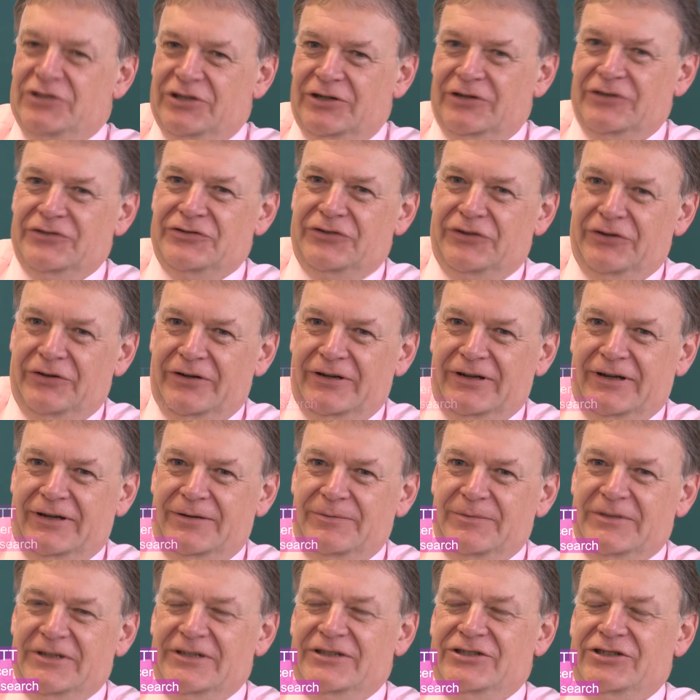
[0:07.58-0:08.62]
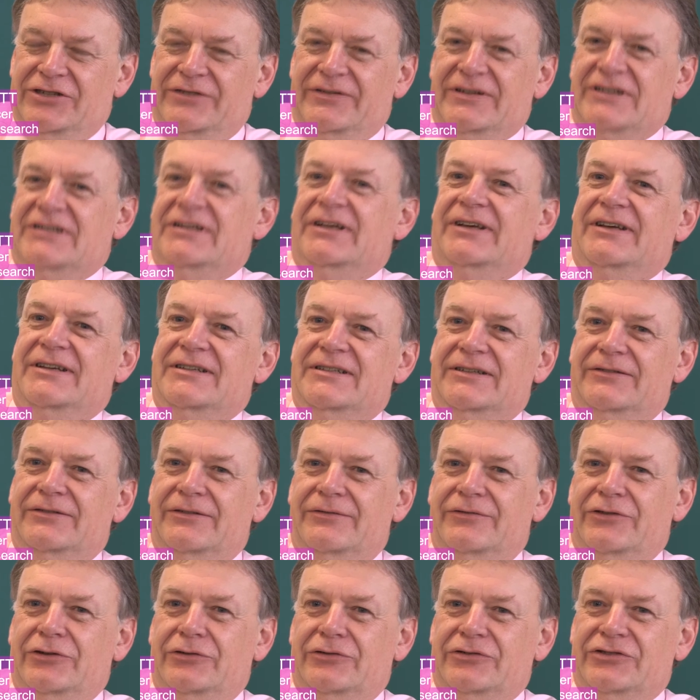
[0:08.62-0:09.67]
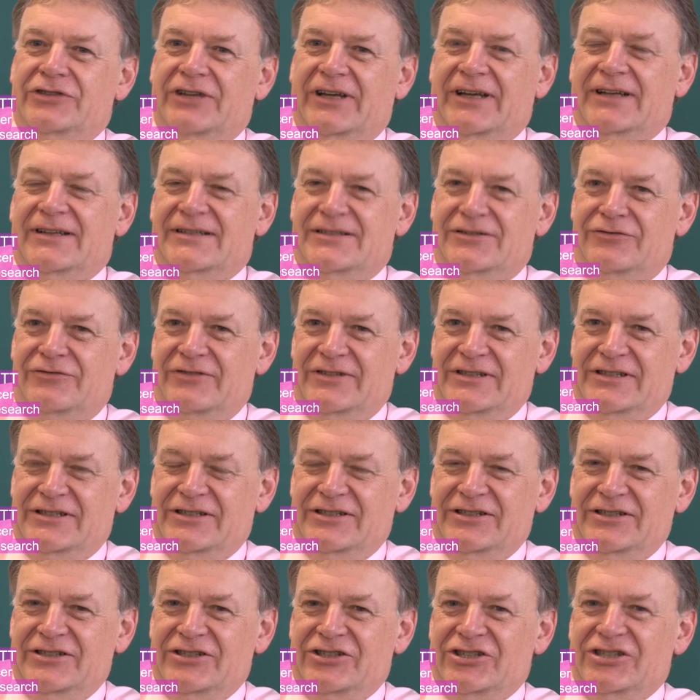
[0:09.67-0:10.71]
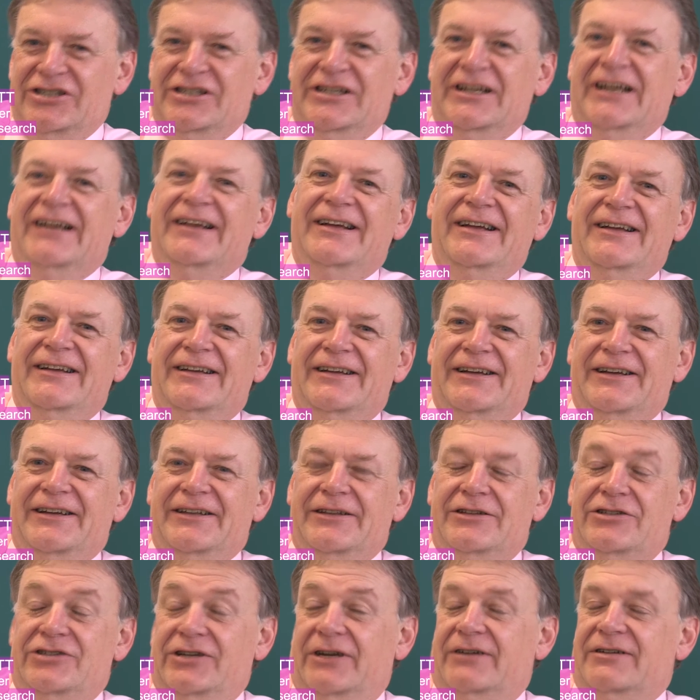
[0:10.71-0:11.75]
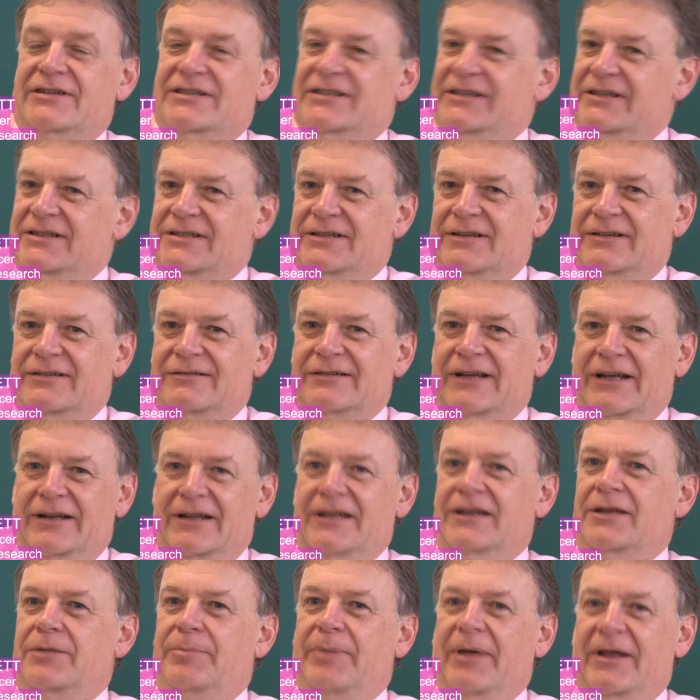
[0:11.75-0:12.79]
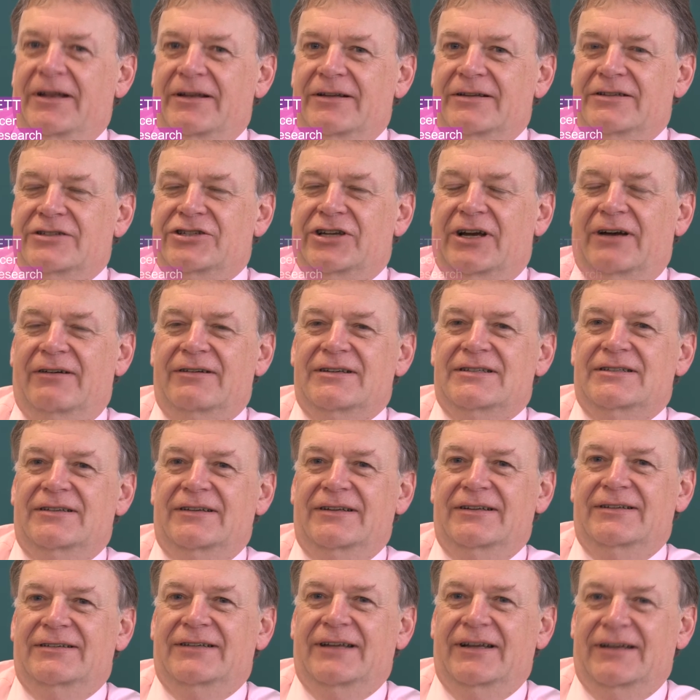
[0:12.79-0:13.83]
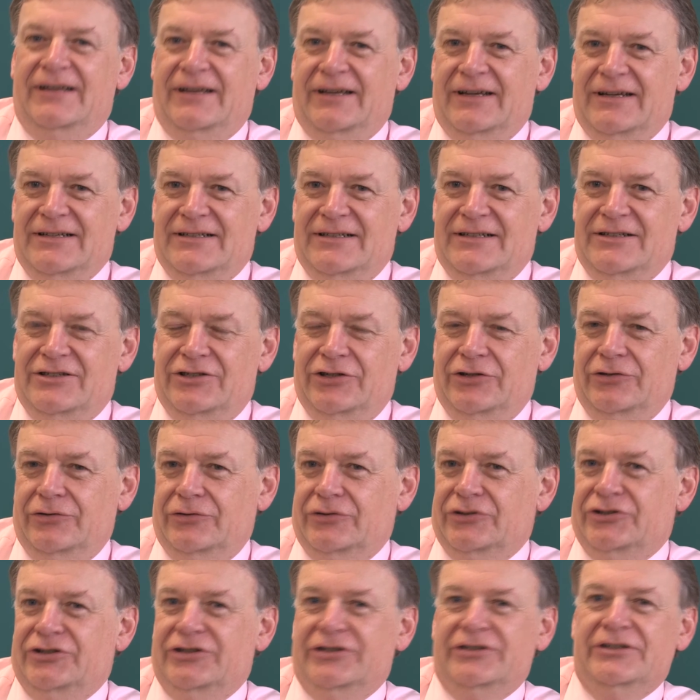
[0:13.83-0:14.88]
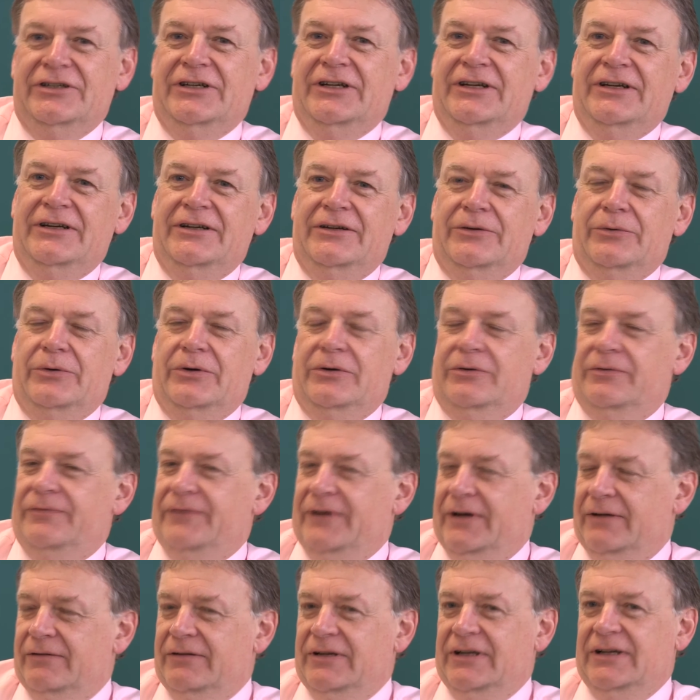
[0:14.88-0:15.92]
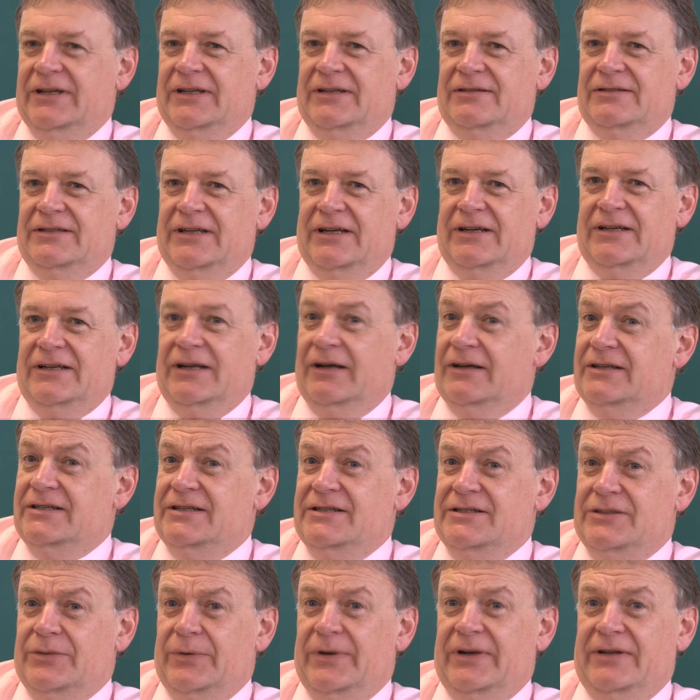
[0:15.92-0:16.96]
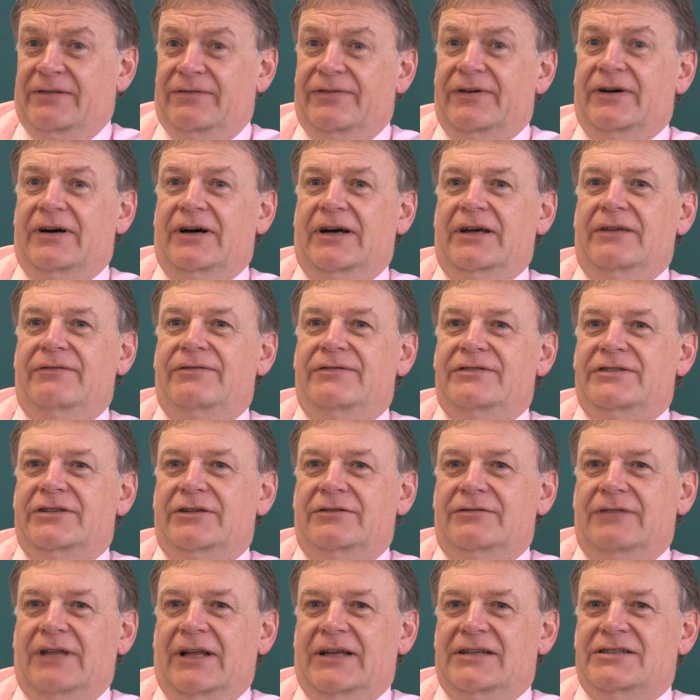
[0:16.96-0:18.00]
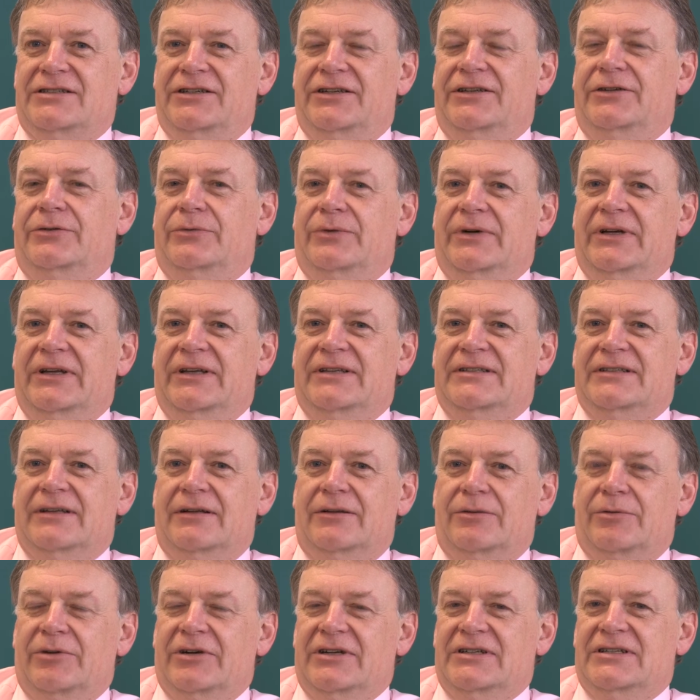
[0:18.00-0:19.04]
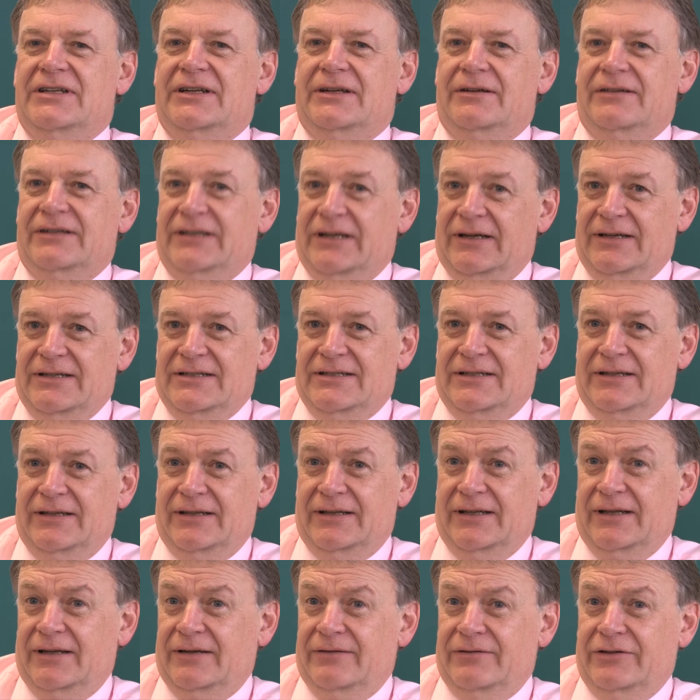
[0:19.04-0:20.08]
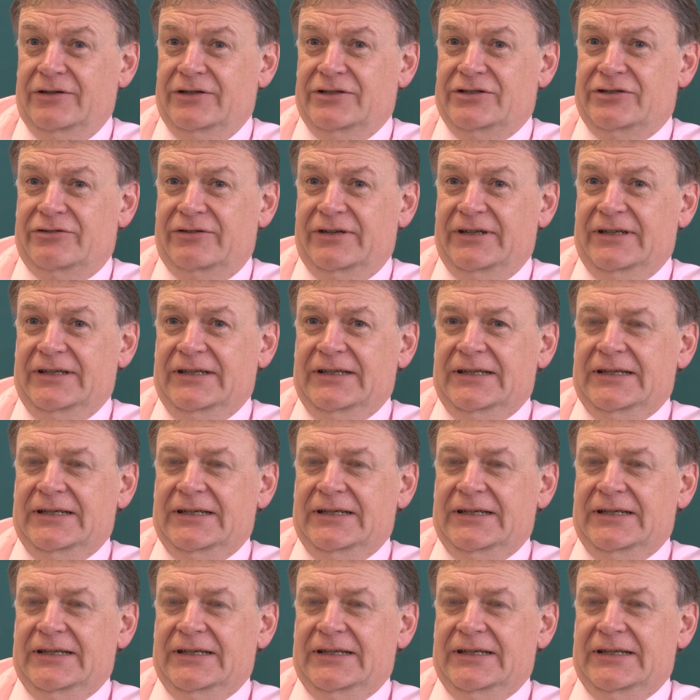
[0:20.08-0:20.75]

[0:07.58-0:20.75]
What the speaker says: Charles Rowett. I'm the Chief Executive of Yorkshire Cancer Research. The charity is an independent charity dedicated to Yorkshire. We were founded in 1925, so last year we celebrated our 90th anniversary.